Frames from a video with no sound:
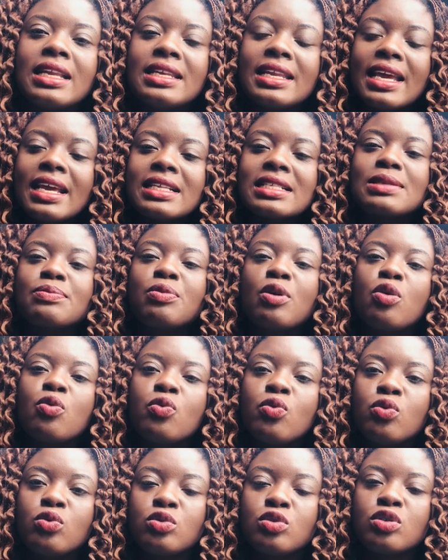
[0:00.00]
date but
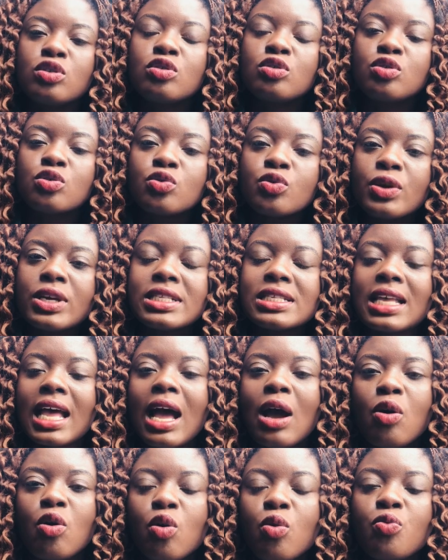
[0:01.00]
would do it
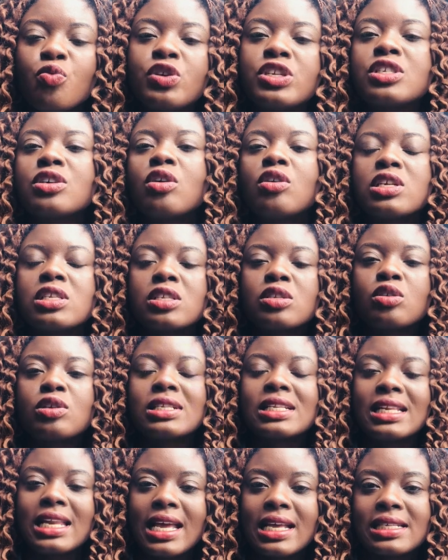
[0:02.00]
at home which costs
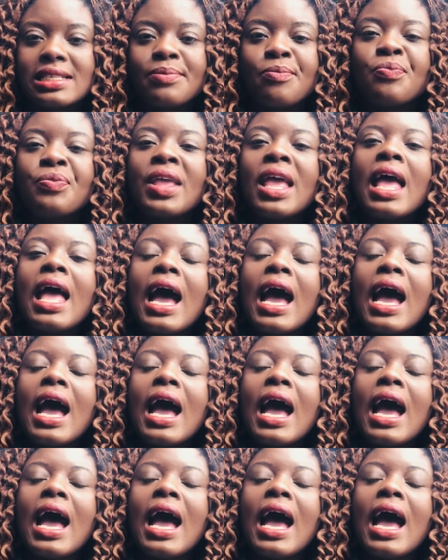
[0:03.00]
us less